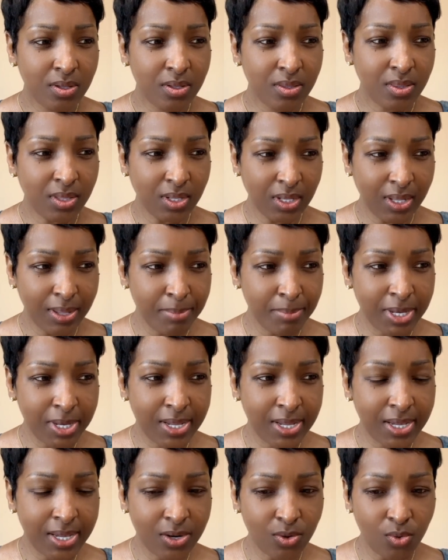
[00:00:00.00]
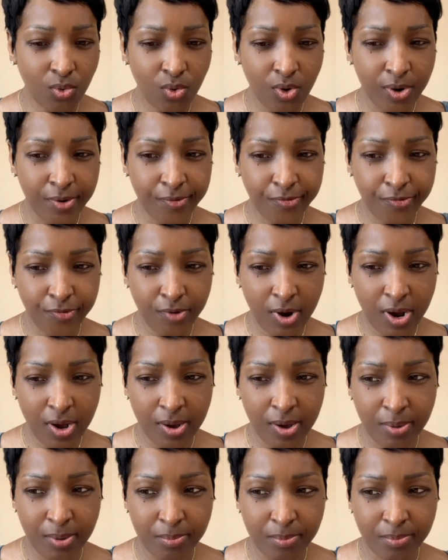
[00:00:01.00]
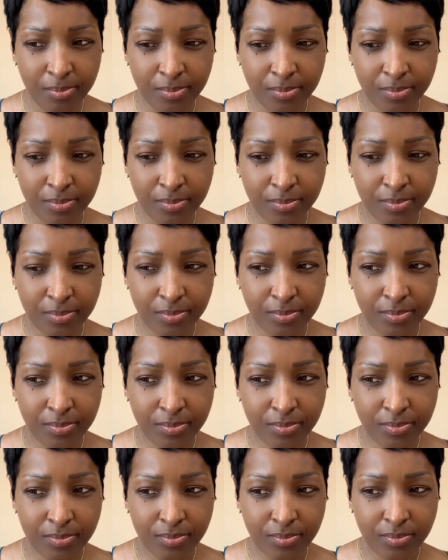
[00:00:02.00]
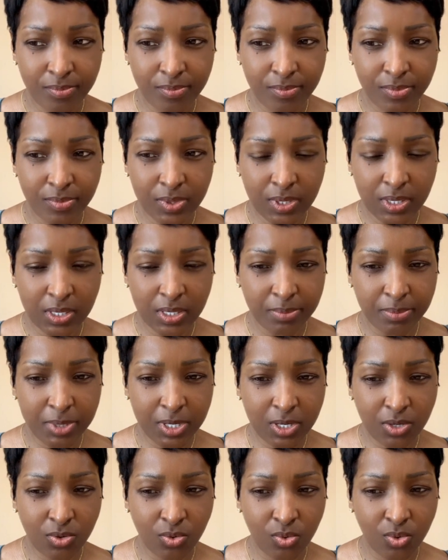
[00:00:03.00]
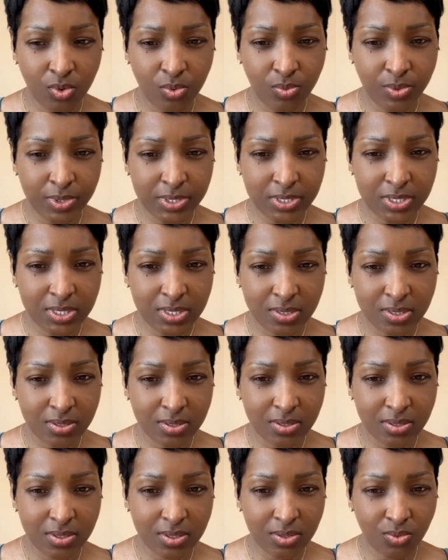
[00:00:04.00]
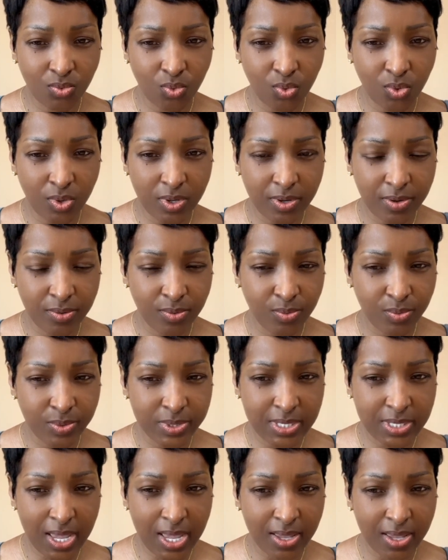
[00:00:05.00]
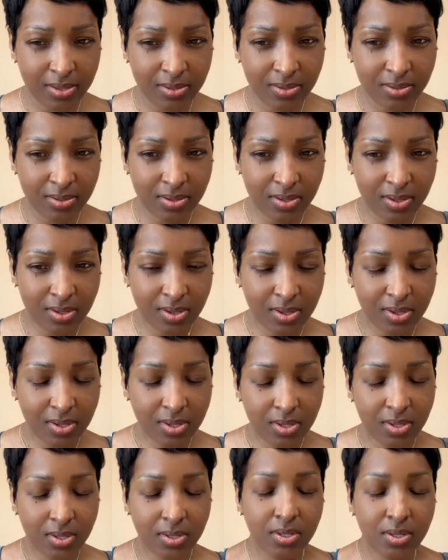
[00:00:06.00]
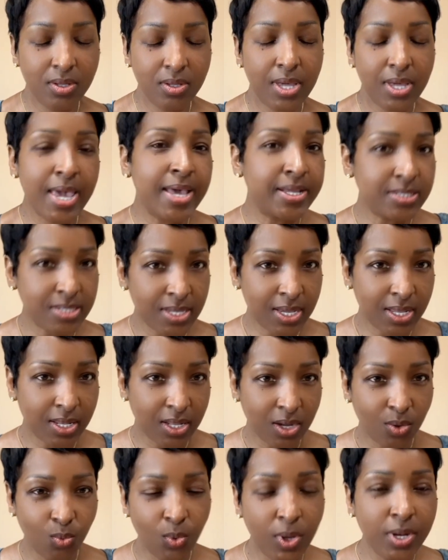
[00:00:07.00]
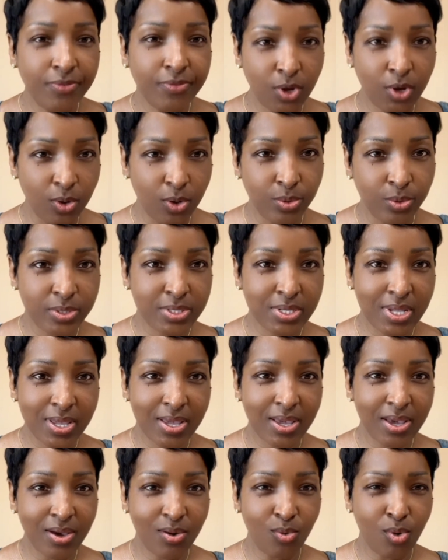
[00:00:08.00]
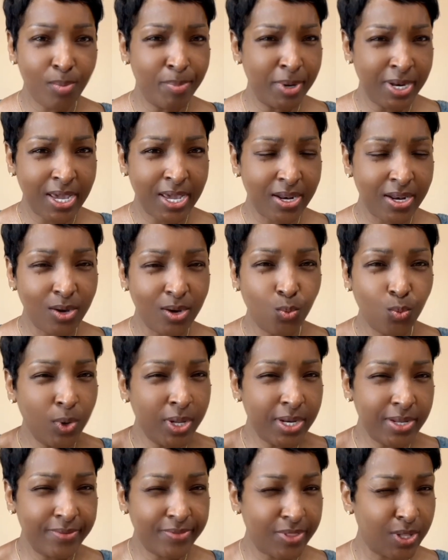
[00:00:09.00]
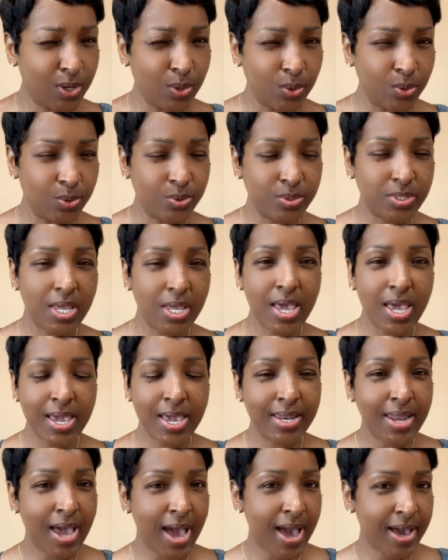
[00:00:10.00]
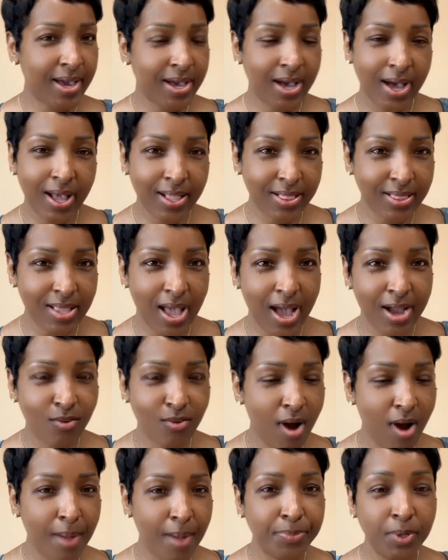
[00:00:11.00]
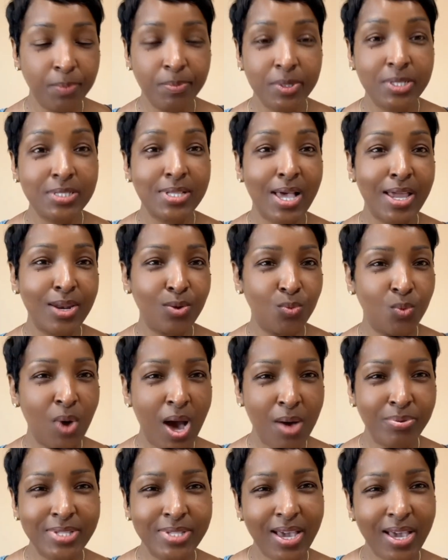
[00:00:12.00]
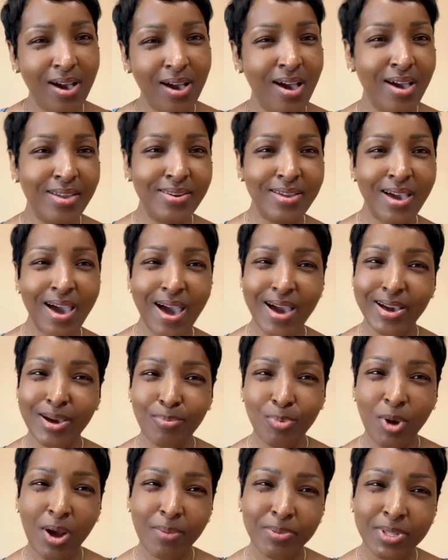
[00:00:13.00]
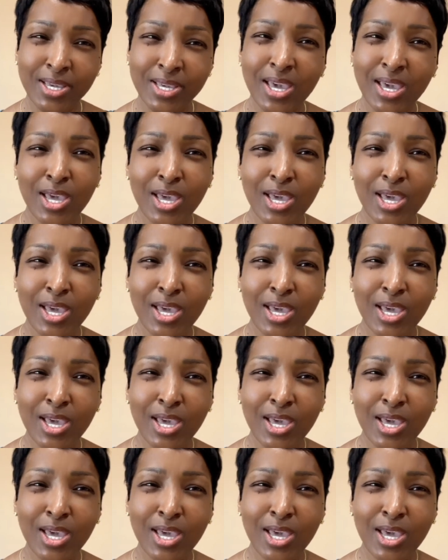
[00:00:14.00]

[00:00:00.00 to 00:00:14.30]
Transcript: the Limited or from Limited or or was that Ann Taylor, one of those, or Banana, one of those. And I cropped them because I was like, oh no, I could probably